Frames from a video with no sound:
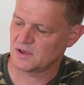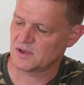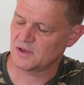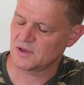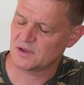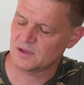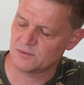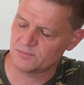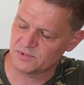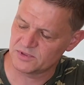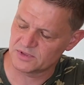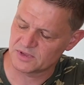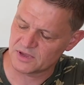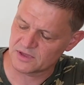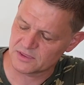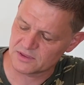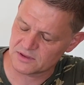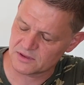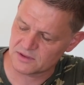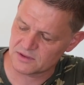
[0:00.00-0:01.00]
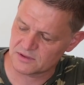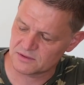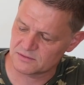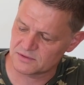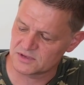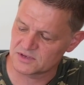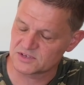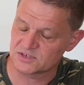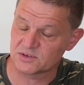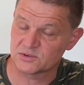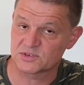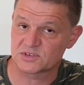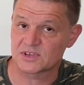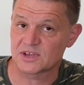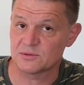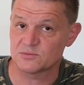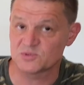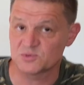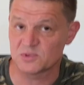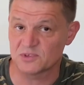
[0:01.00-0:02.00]
A couple of the other things, so it
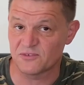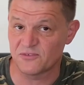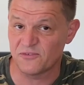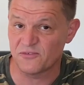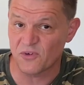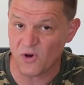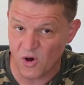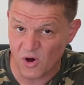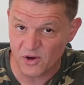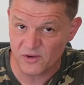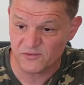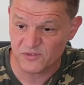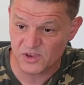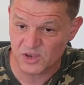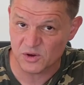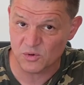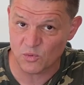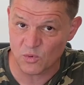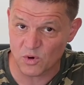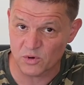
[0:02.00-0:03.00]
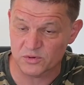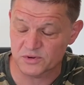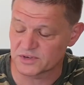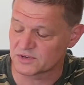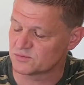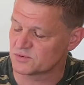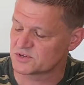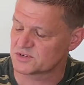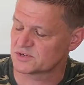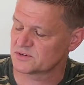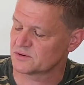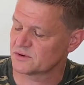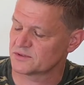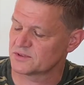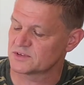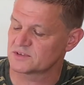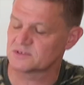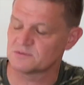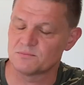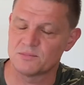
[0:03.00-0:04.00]
comes with a 5-year warranty, which I
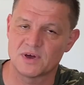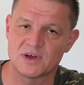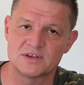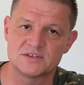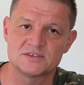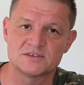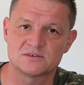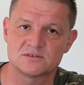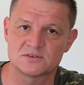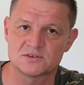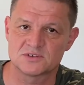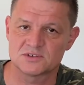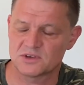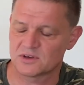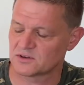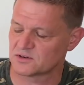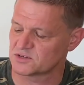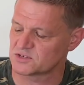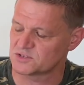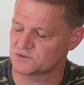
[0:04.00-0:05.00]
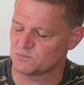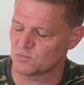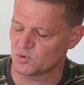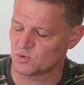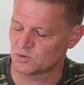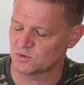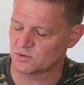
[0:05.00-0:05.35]
think is amazing on a small